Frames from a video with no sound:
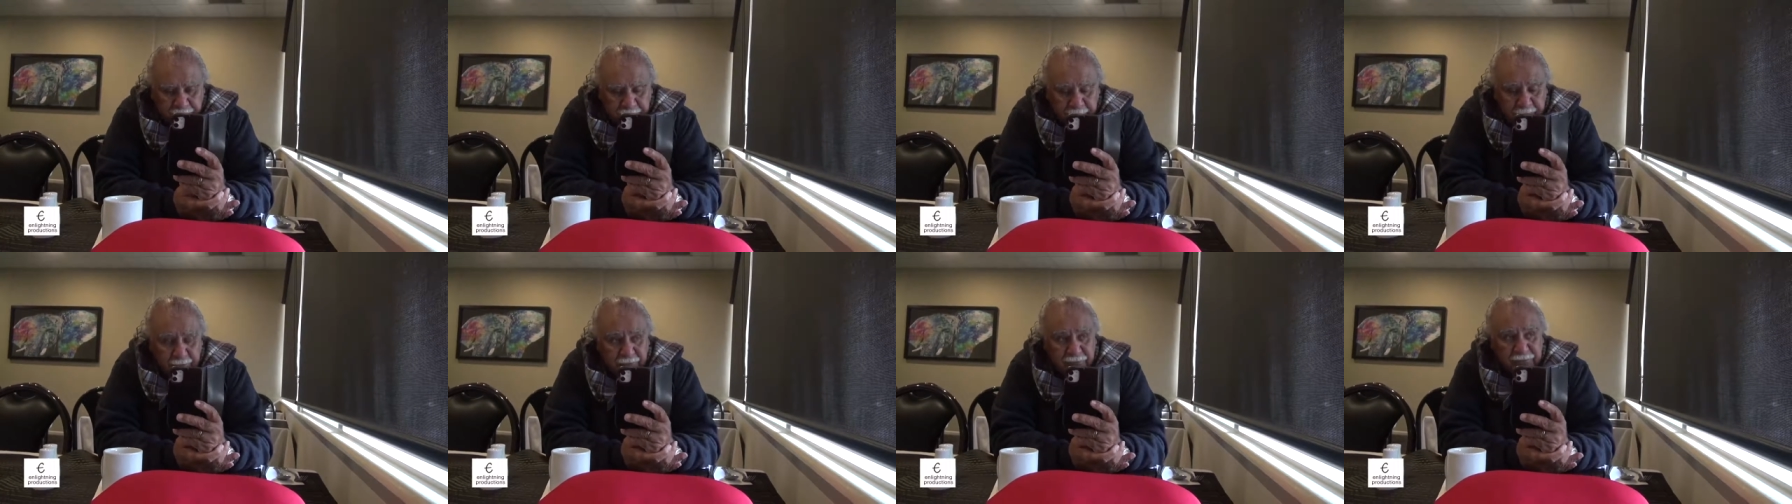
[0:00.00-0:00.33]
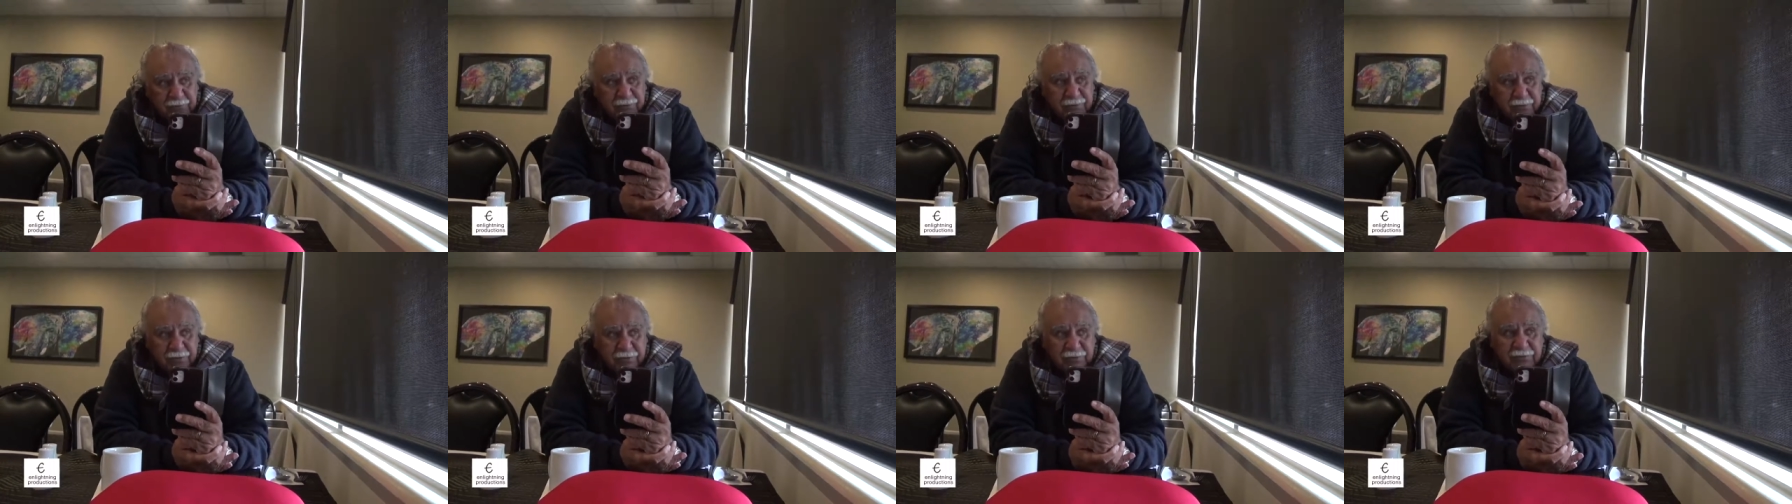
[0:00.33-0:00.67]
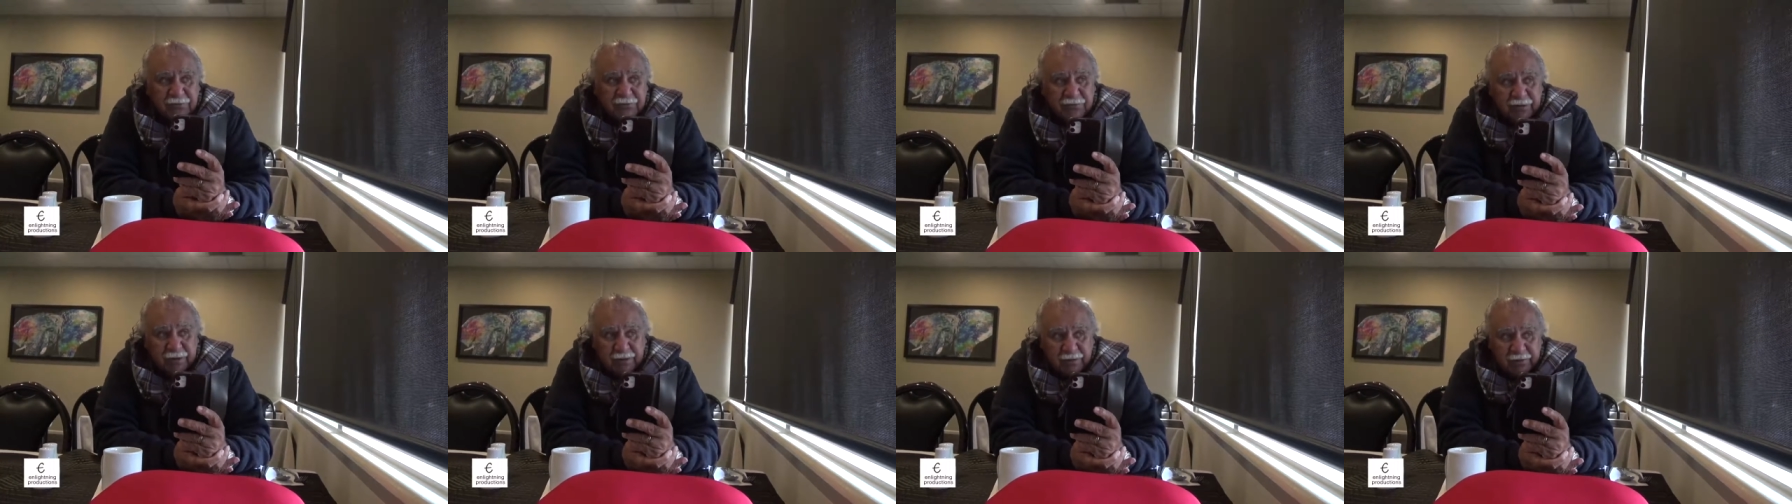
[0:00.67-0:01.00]
those who didn't
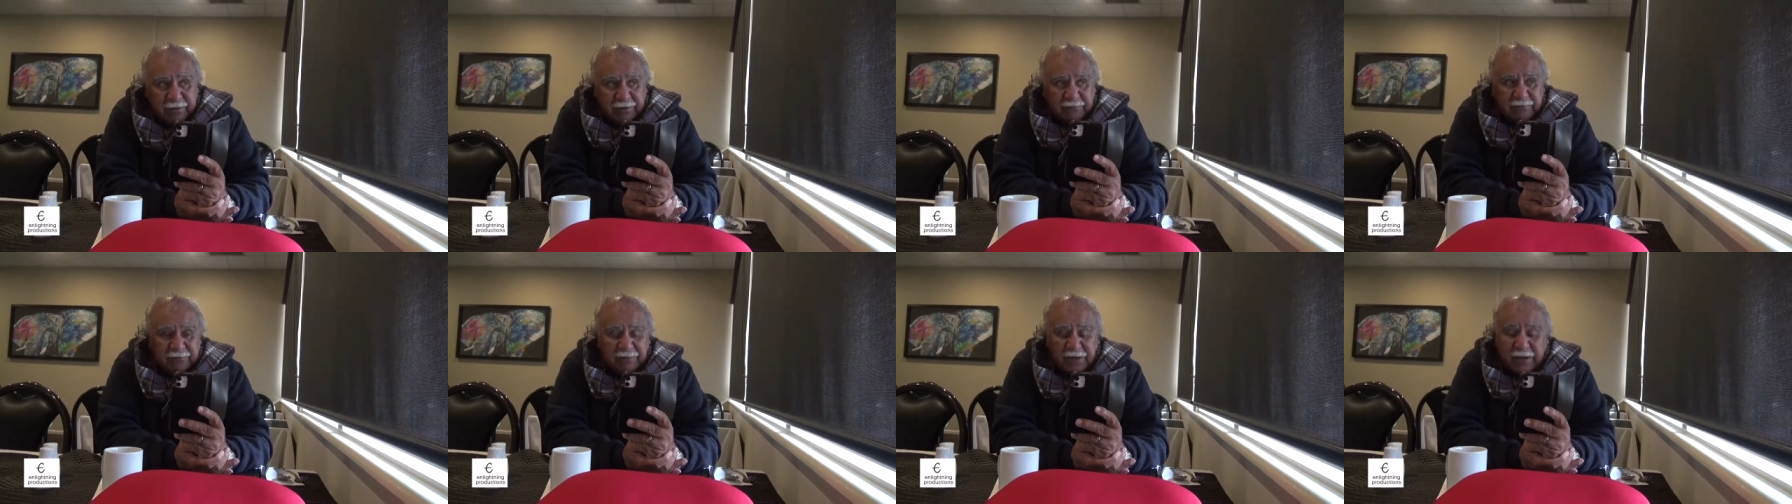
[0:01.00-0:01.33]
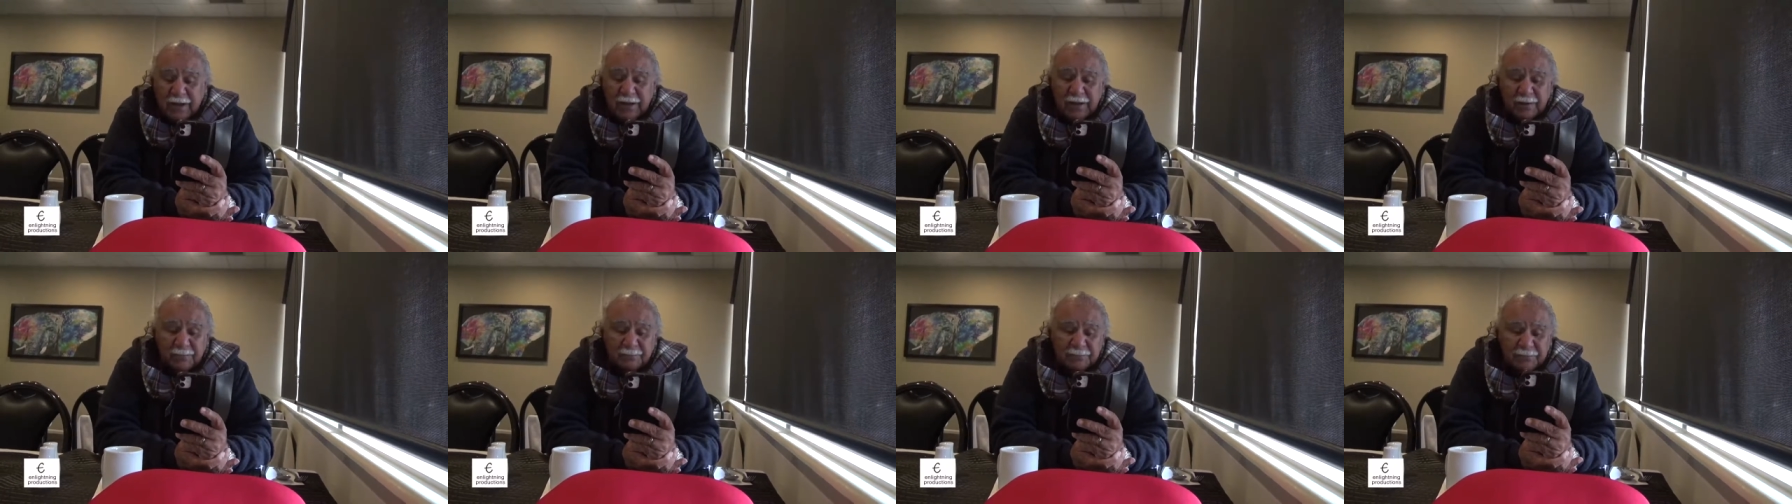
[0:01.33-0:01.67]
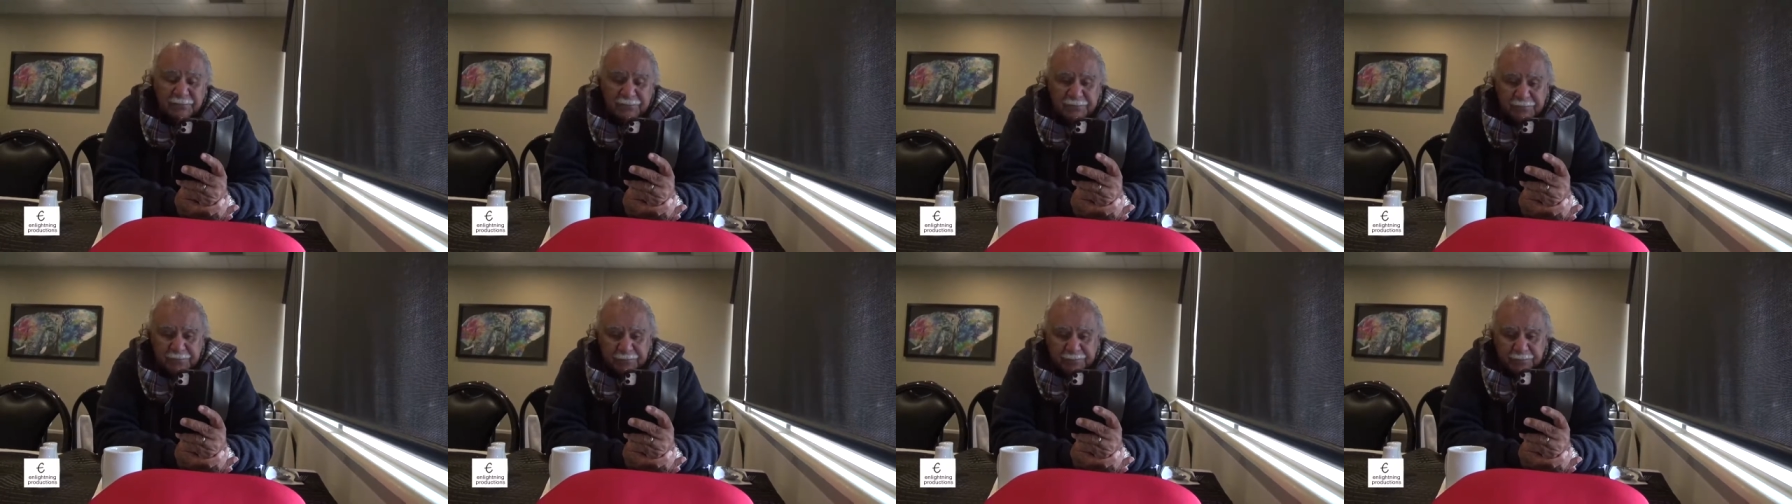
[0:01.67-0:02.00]
sell their
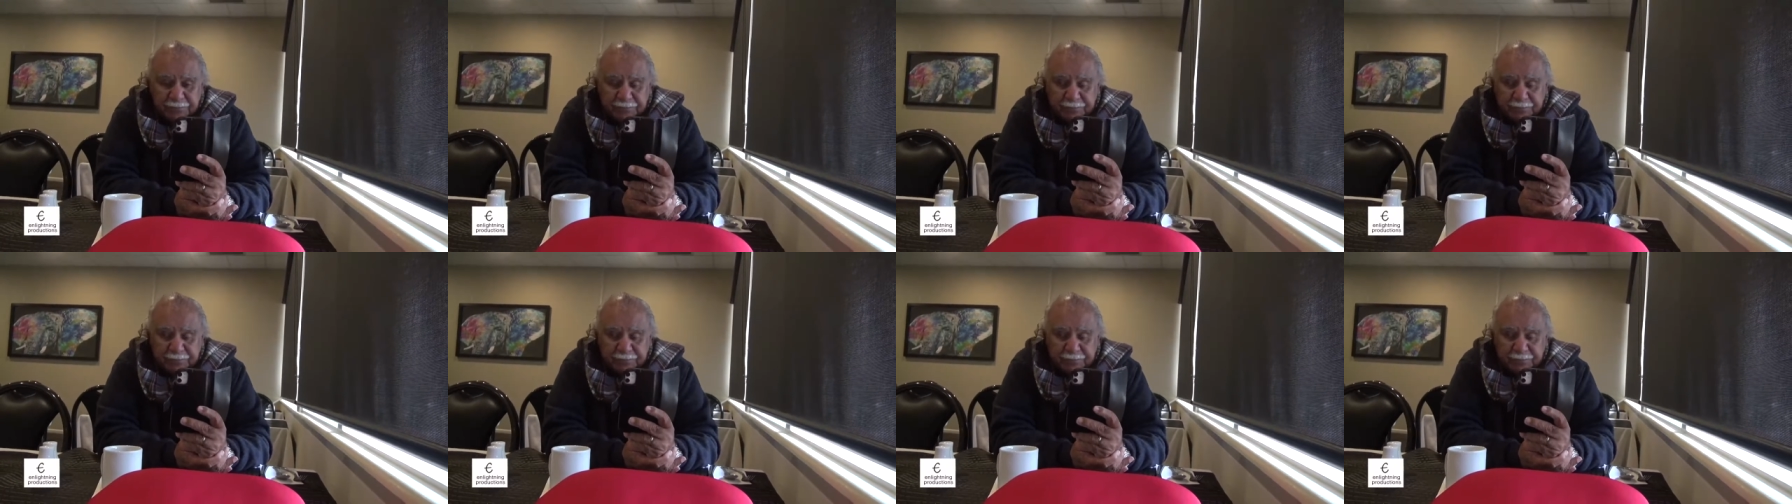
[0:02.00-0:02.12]
farms